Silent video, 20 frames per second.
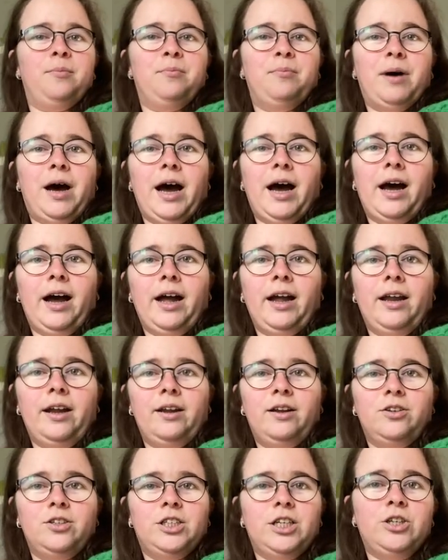
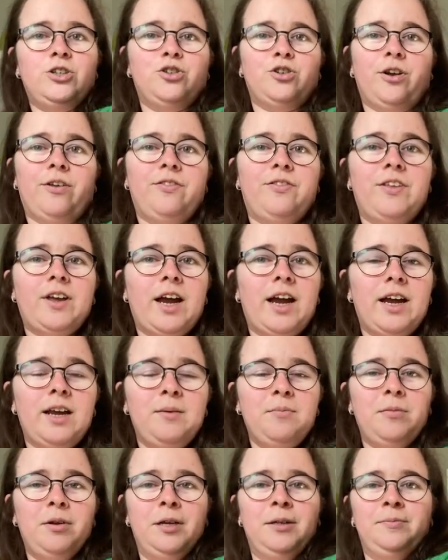by Ginger and
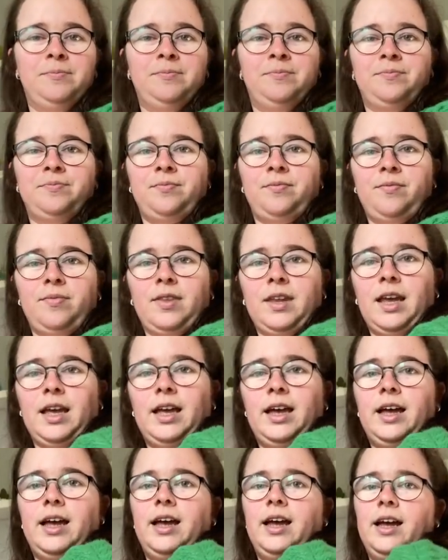Thyme,
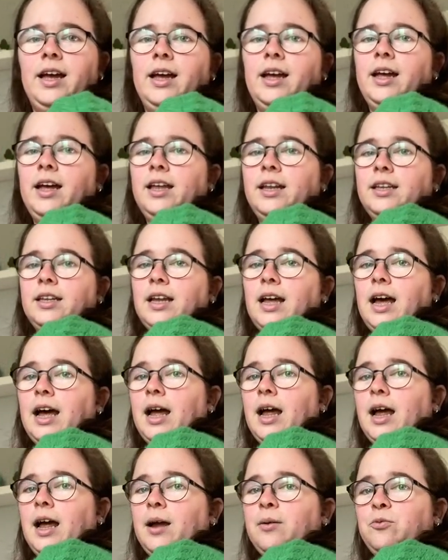and
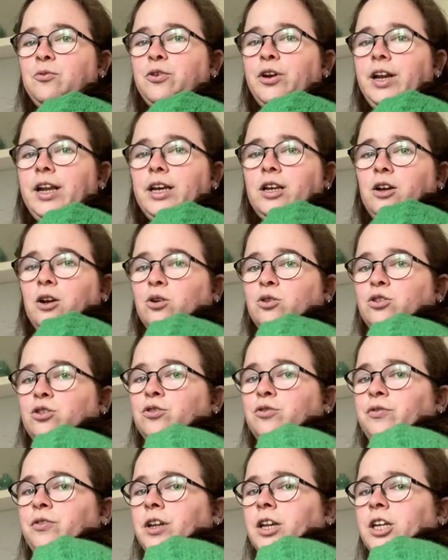I'm really close to
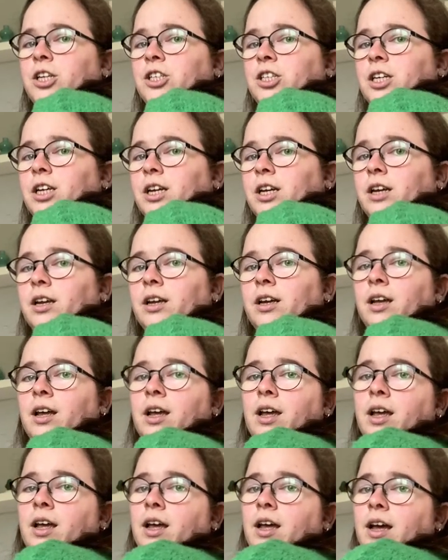finishing.
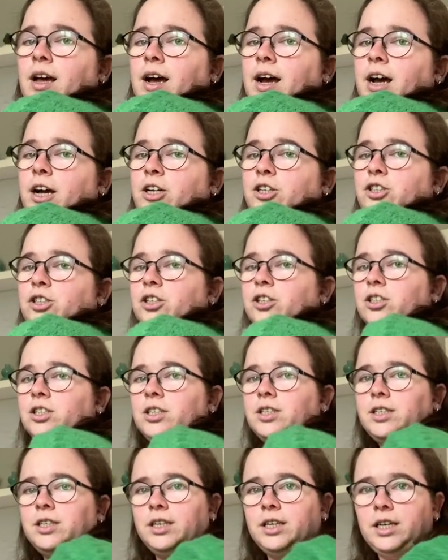I
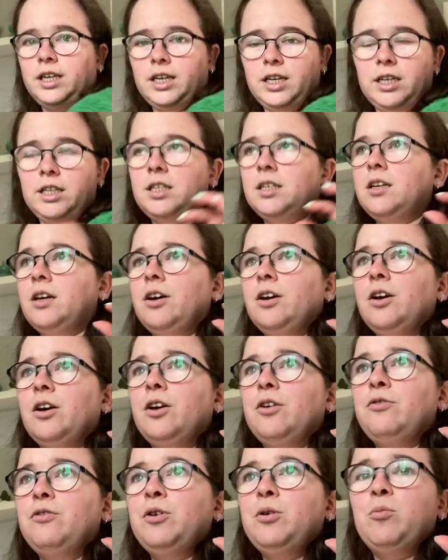just need
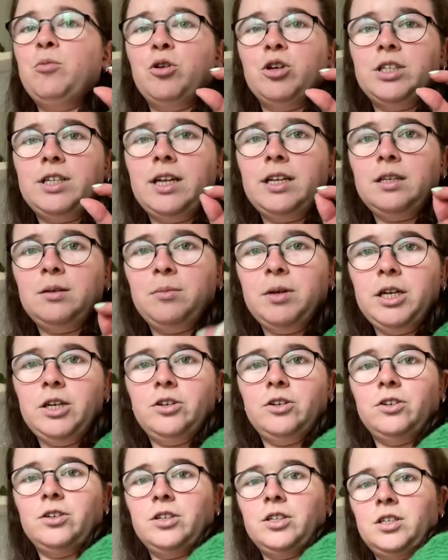a few more
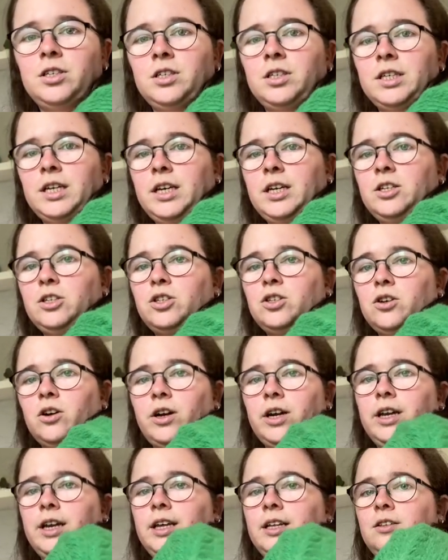centimeters in
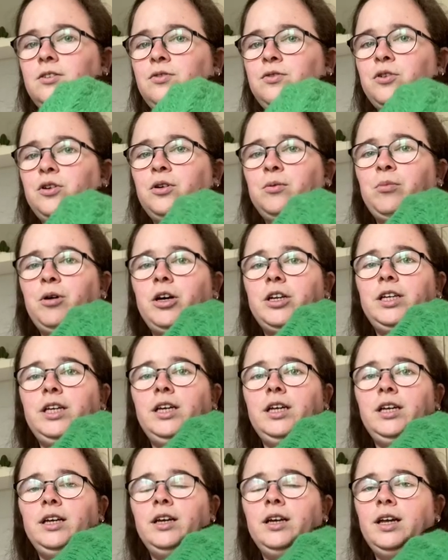stockinette for the
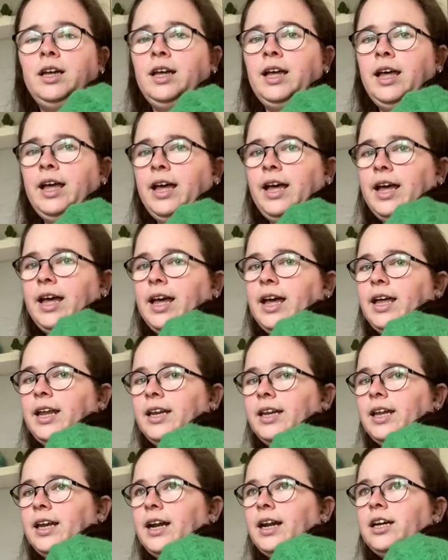body,
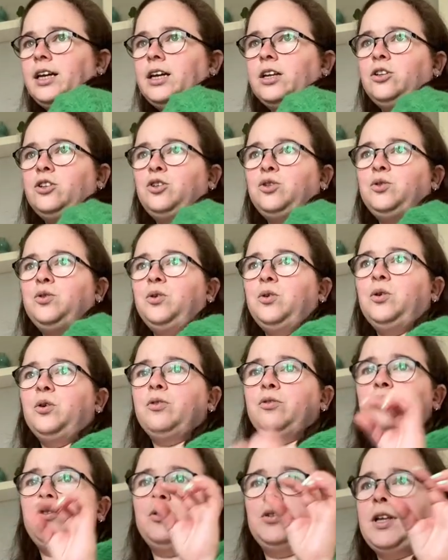and then I can do a
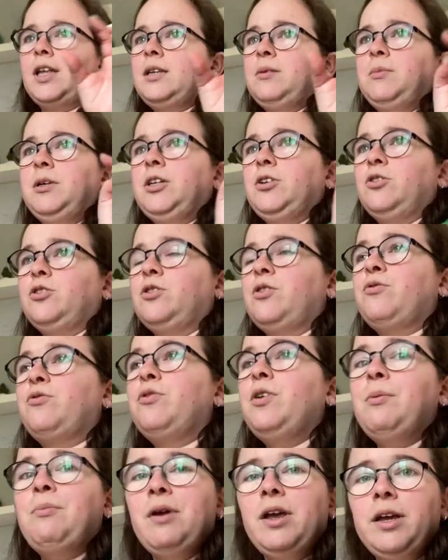few centimeters of
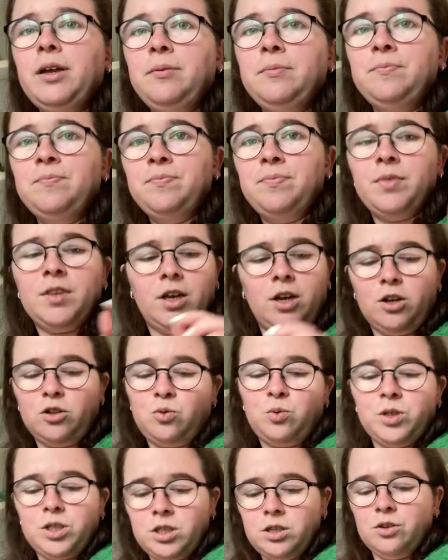ribbing,
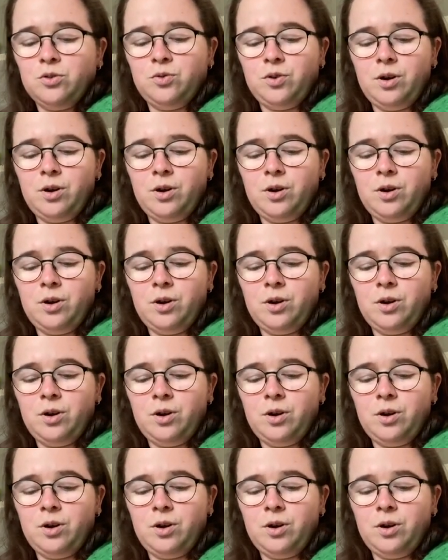twisted